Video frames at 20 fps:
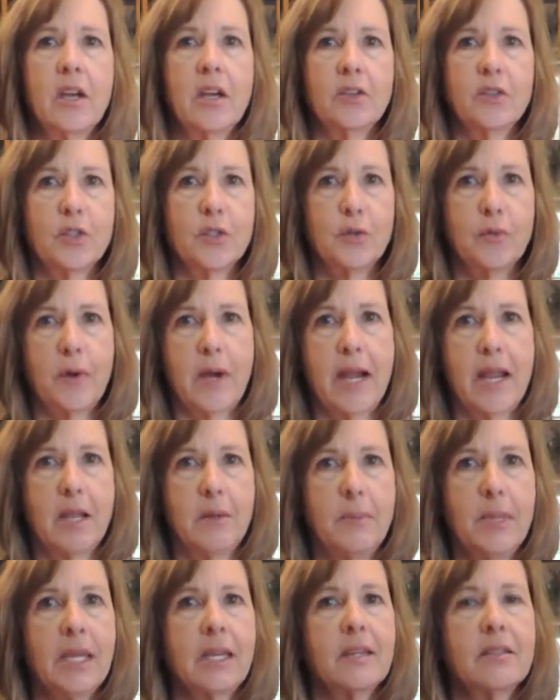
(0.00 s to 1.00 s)
a
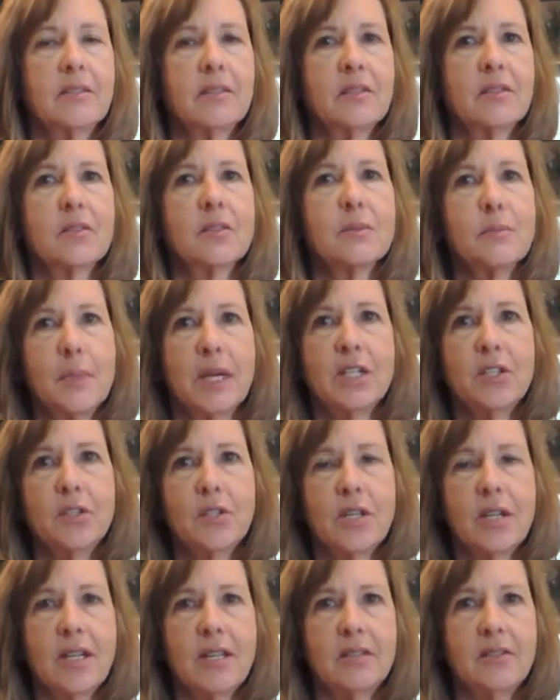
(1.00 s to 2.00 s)
tray because it's
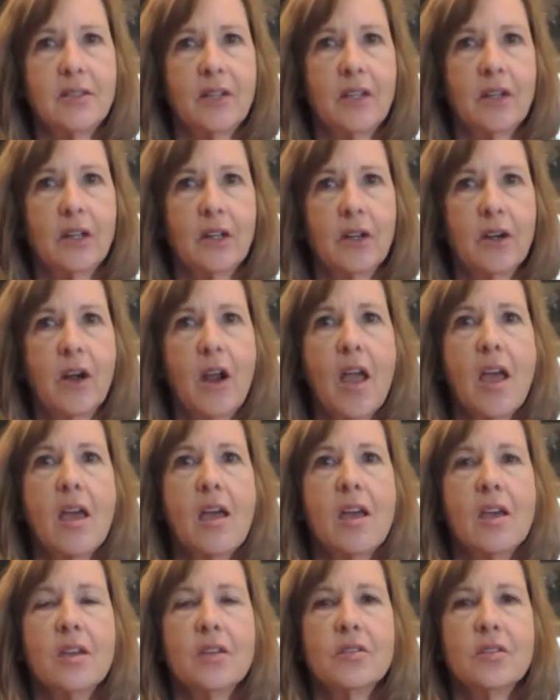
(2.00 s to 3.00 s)
much easier
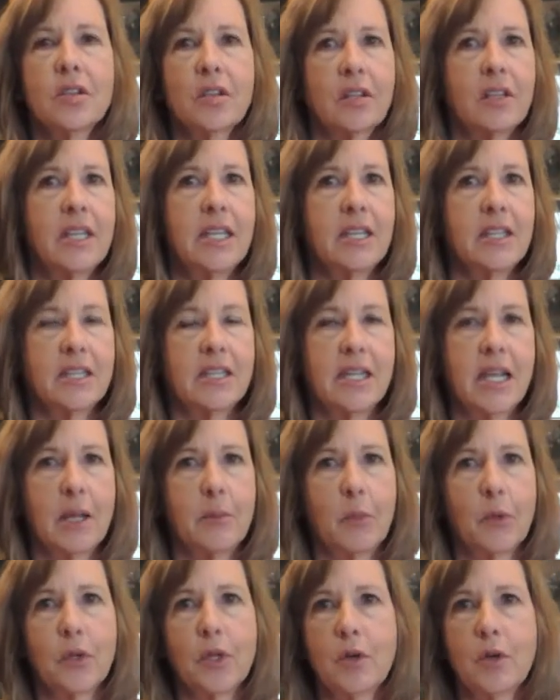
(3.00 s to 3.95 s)
to clean the table.